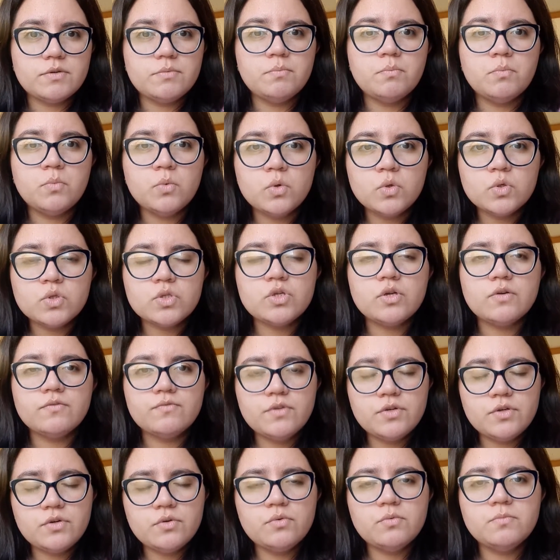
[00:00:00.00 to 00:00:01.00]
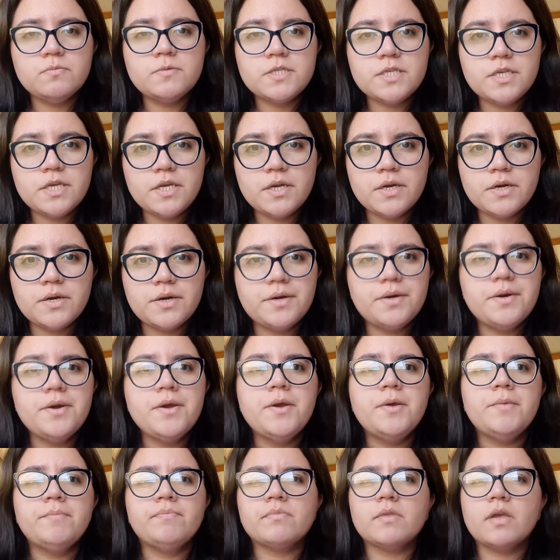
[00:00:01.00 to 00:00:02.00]
Most of the rooms here
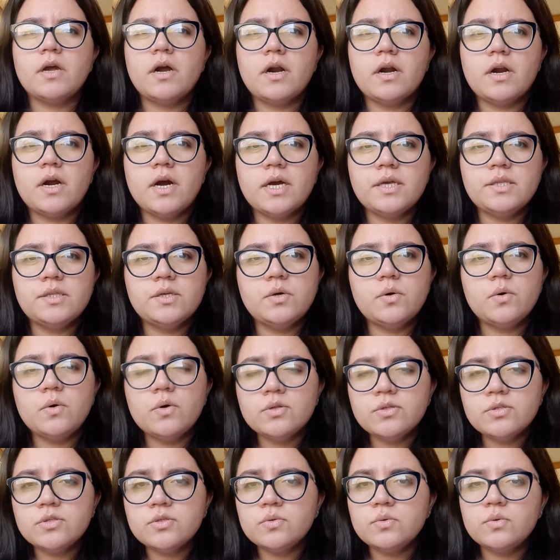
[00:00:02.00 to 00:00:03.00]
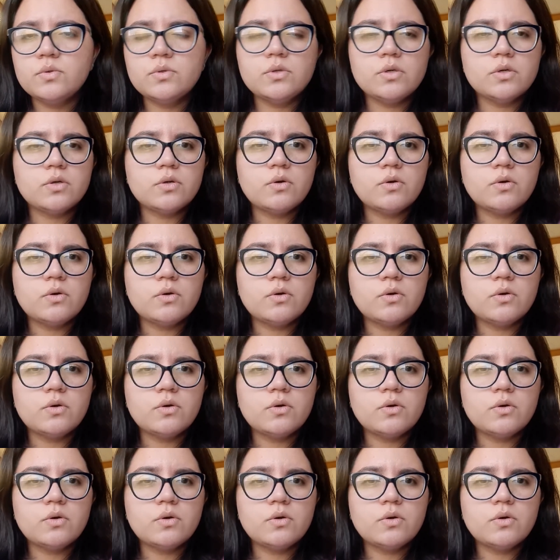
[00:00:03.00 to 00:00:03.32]
are either ensuite or